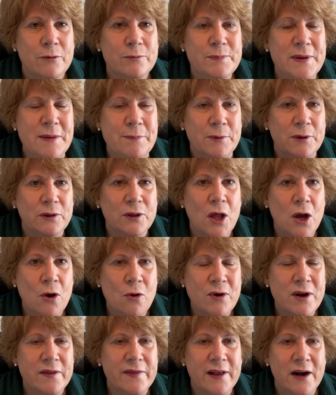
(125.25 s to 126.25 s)
people
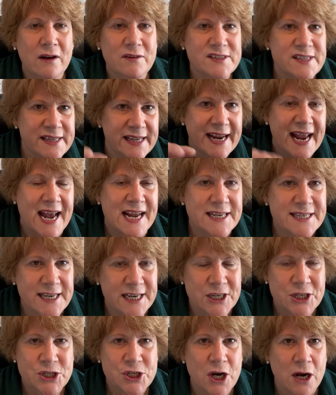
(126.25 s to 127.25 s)
load and then also the
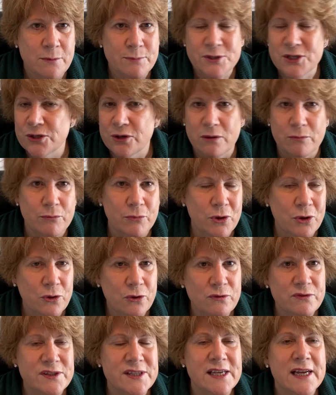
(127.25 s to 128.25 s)
content jumps or
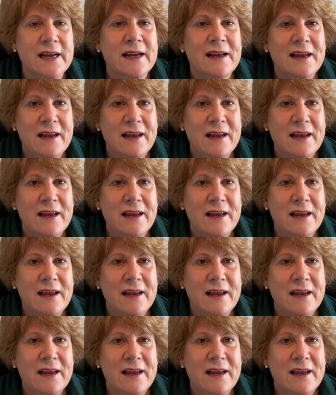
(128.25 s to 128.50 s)
moves,